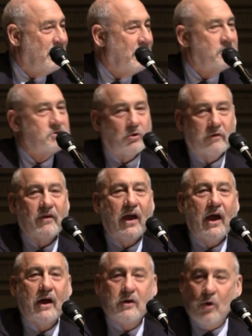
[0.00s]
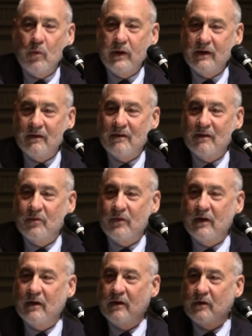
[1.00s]
sort of echoing
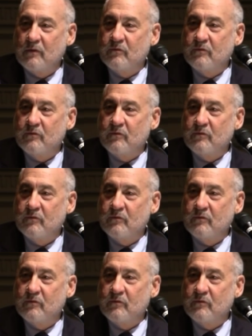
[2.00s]
the